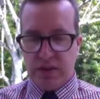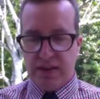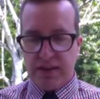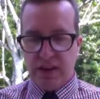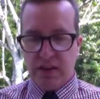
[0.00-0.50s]

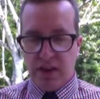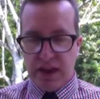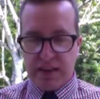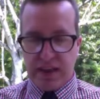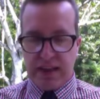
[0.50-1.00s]
Thanks a
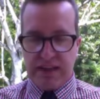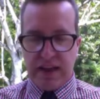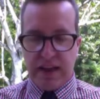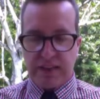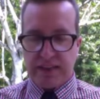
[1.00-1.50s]
lot, Jen
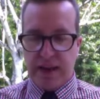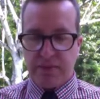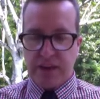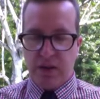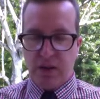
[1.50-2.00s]
said, and slapped
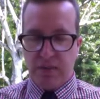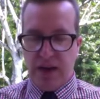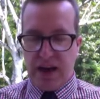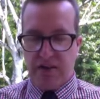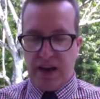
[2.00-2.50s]
Sarah with the
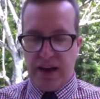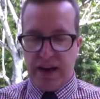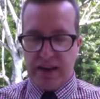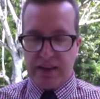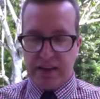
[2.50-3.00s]
back of her
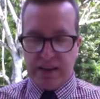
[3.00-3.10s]
hand.